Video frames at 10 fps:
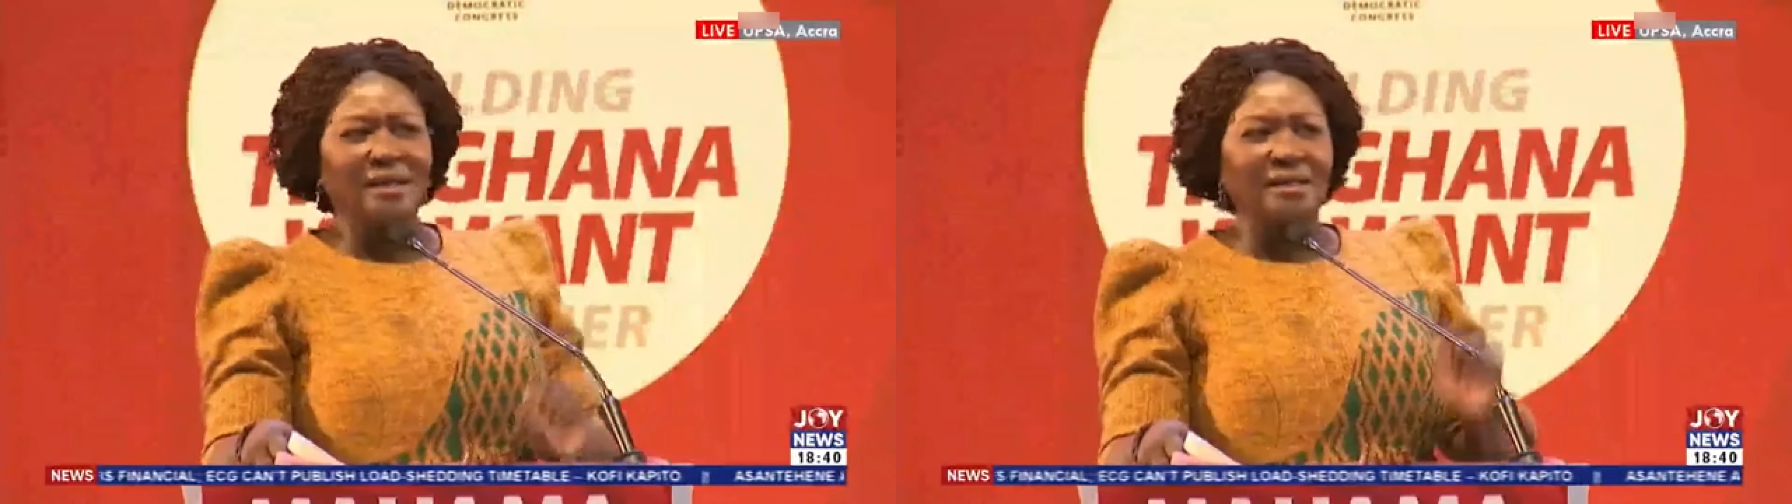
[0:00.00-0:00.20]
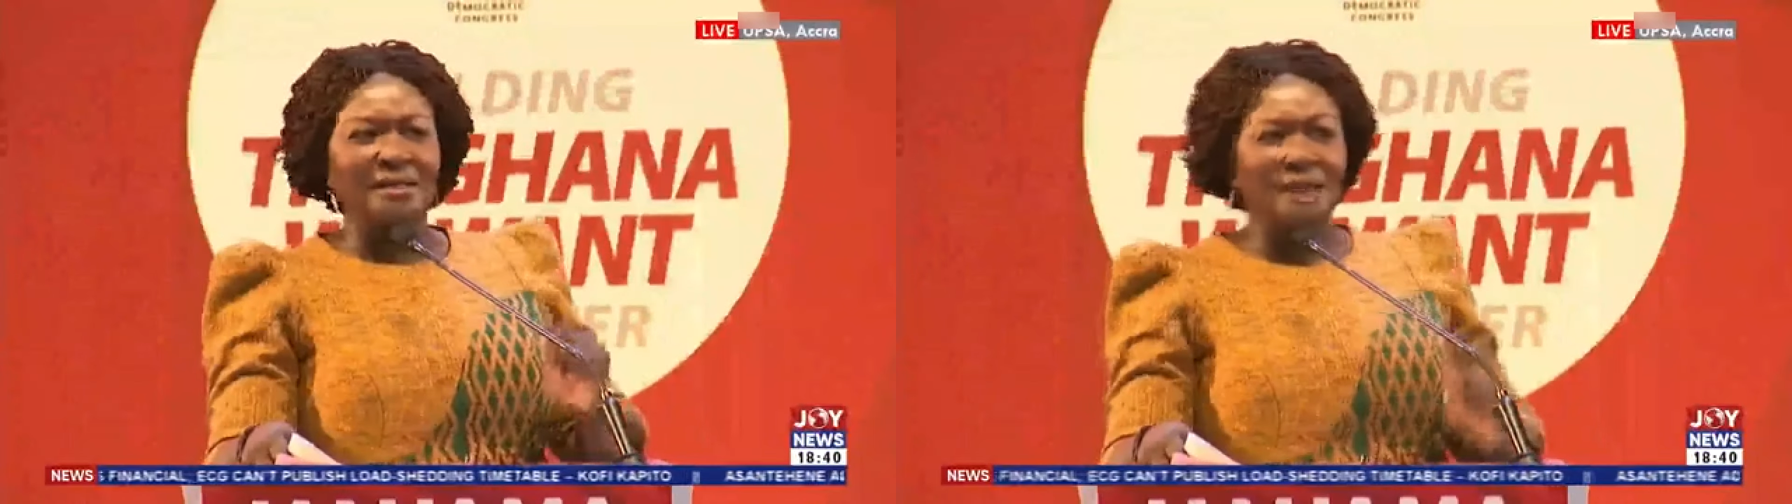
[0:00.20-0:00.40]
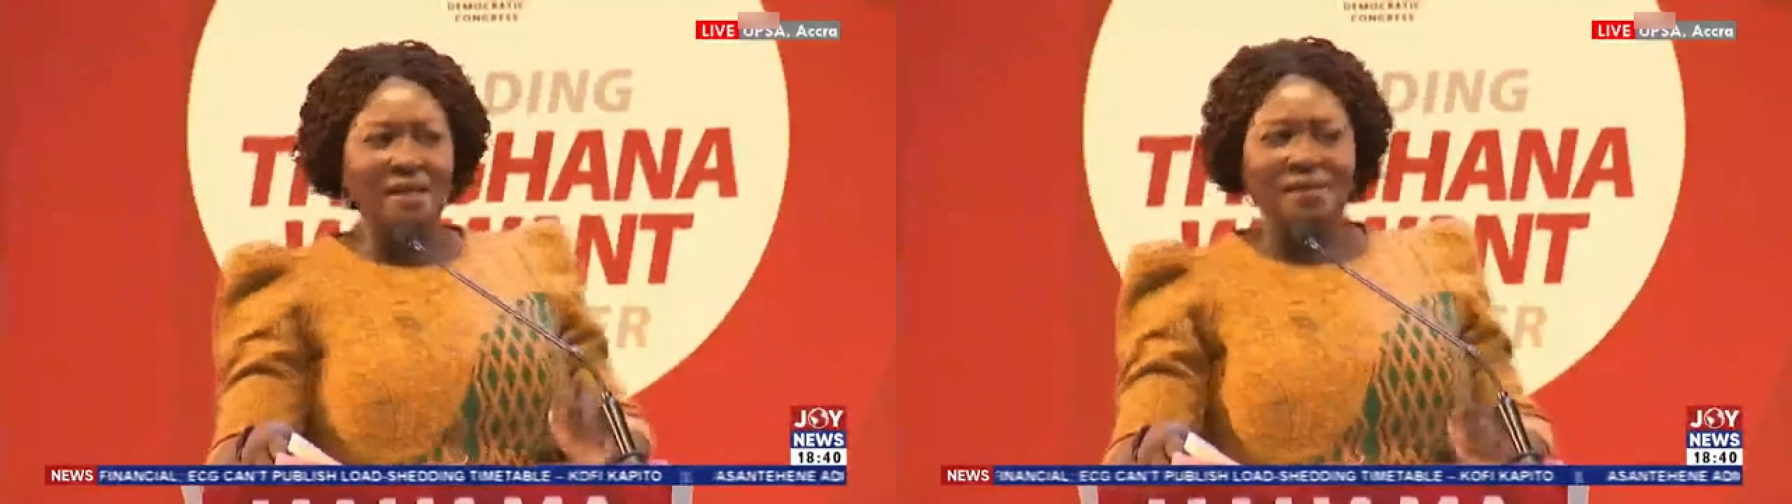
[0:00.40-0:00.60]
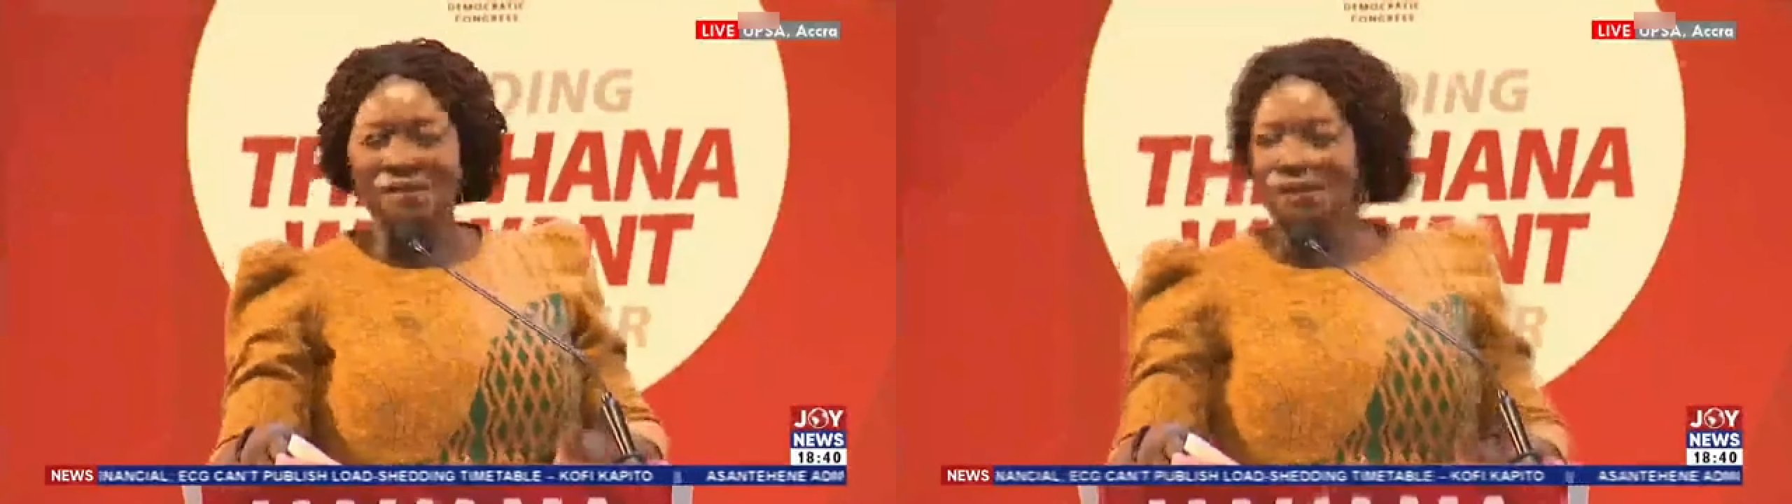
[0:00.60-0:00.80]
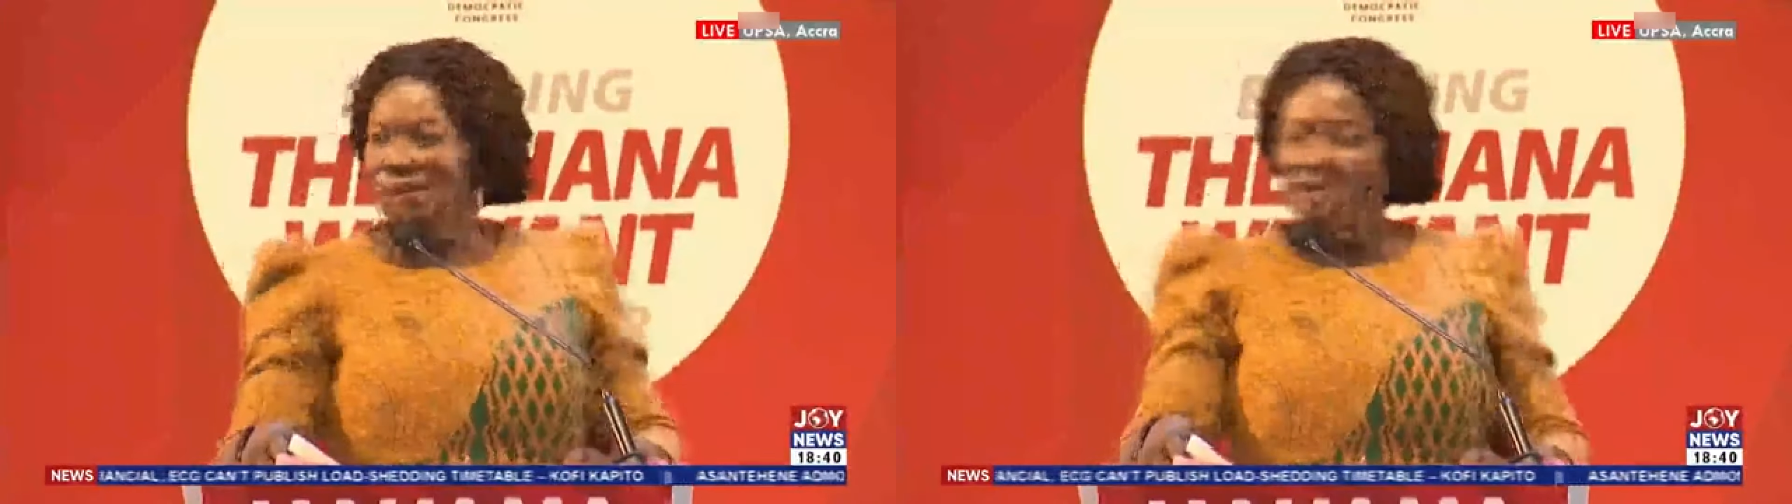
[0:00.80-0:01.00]

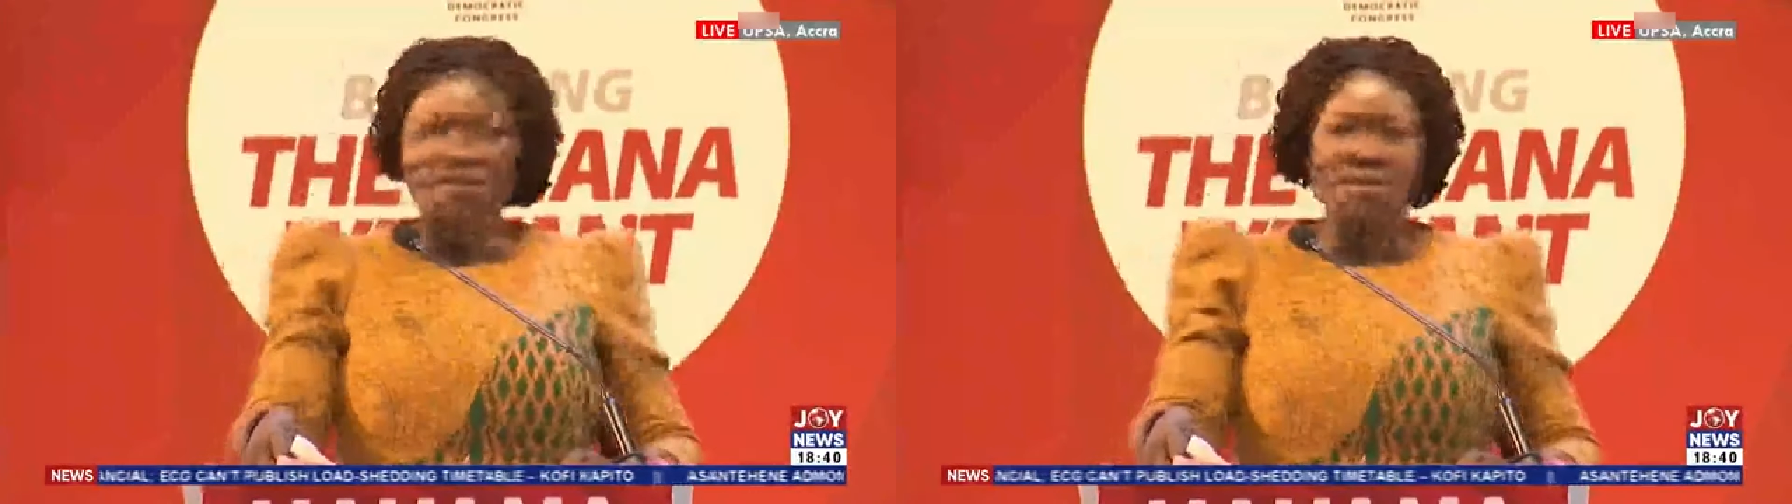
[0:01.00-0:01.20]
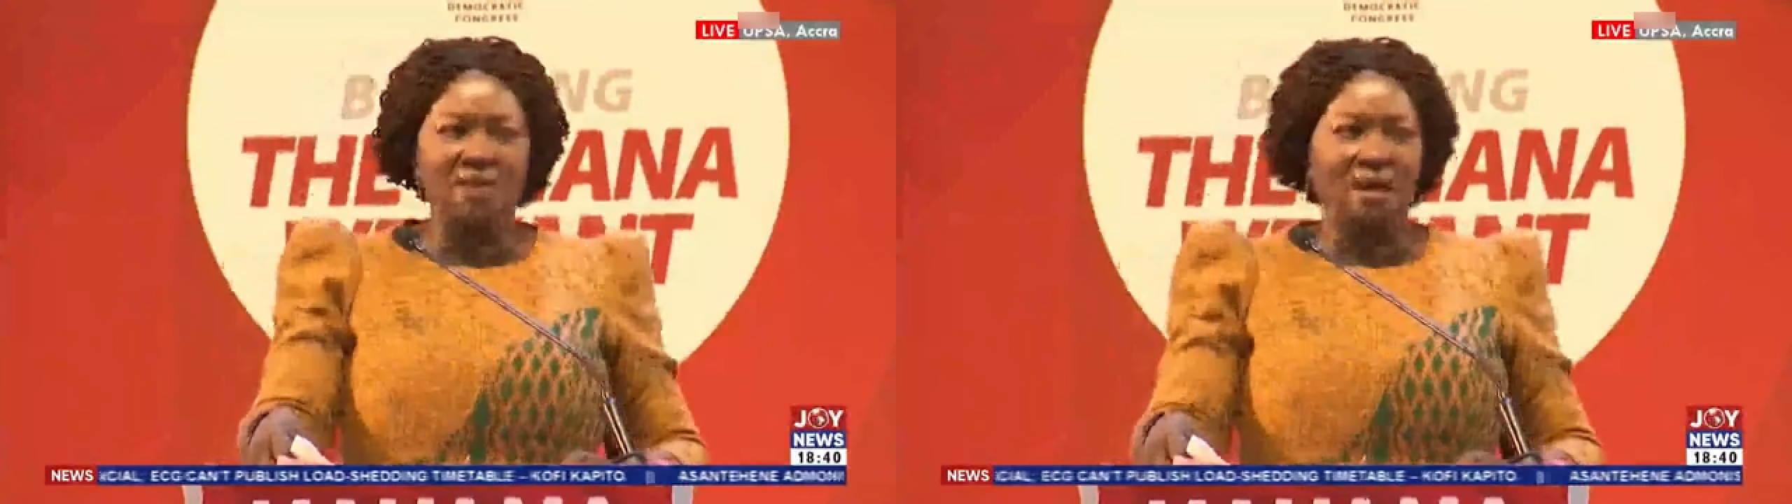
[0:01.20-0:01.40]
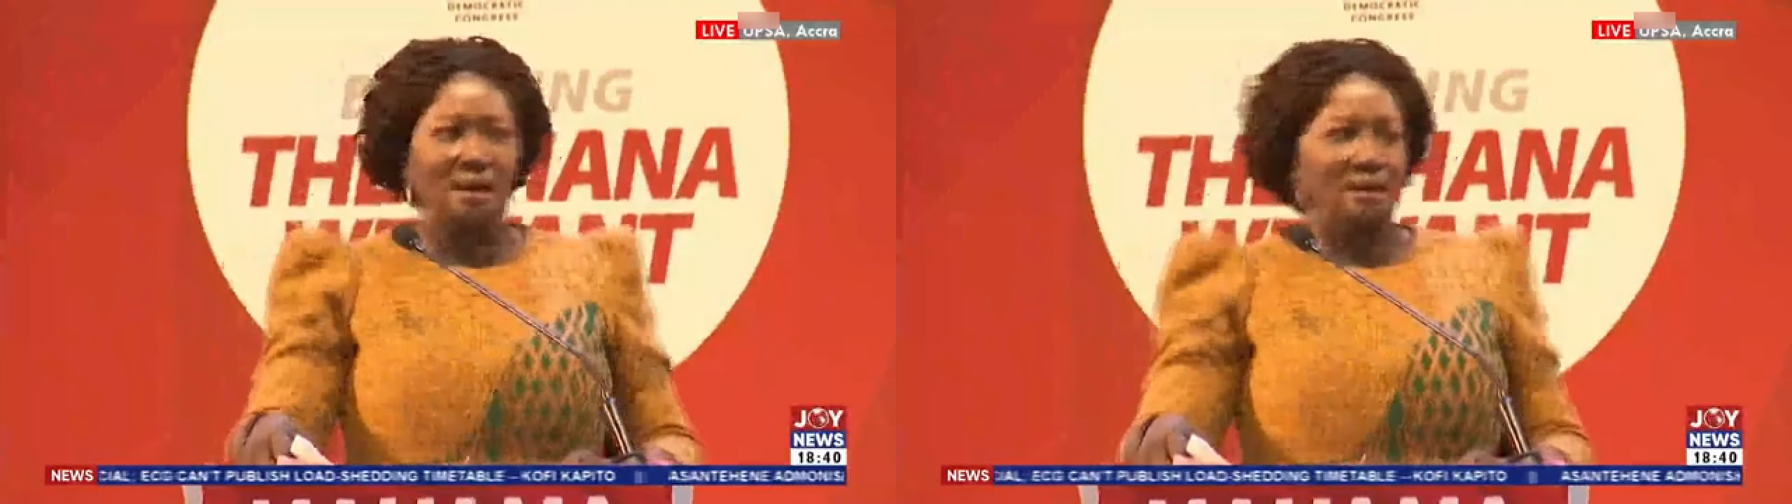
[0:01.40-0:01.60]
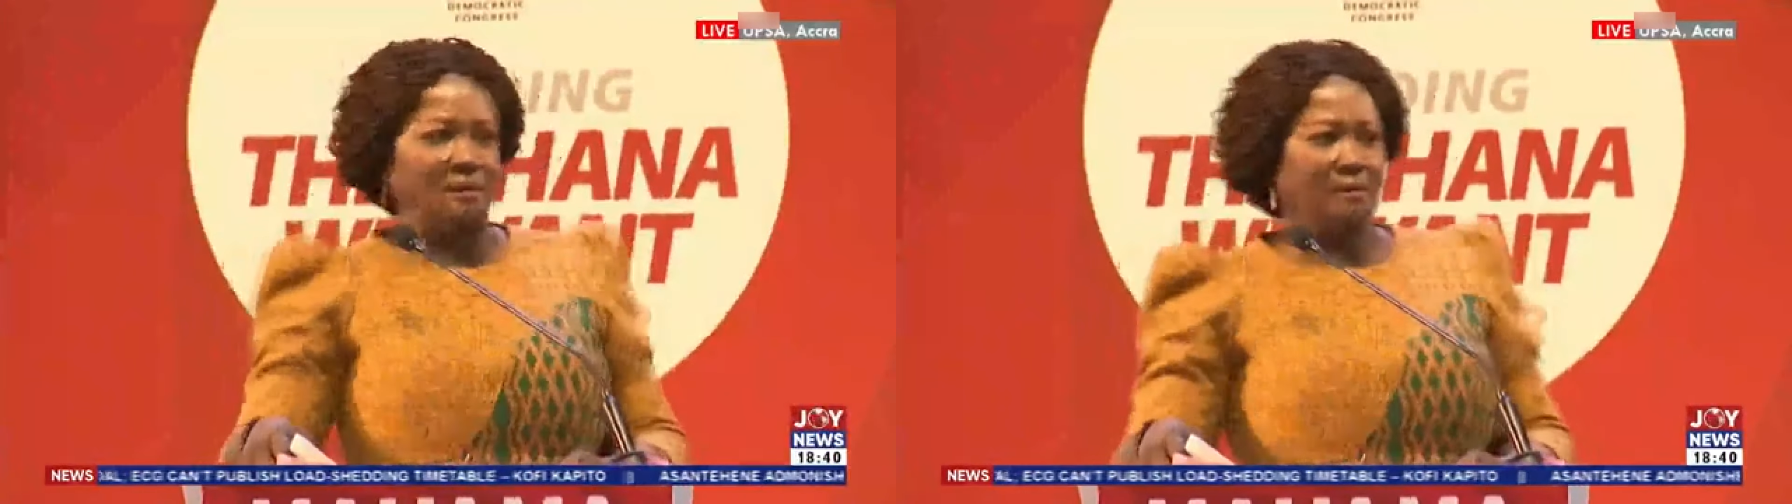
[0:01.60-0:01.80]
exciting though these are.